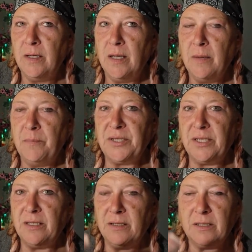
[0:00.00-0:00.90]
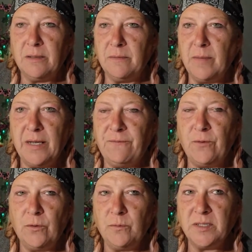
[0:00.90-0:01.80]
but my
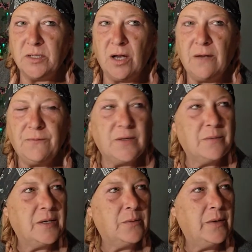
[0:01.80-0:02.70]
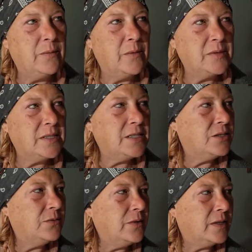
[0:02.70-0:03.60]
phone was off, and I'm like, wait, what was I
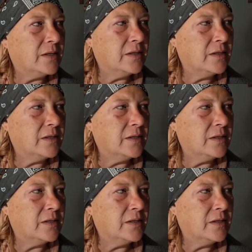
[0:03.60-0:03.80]
doing?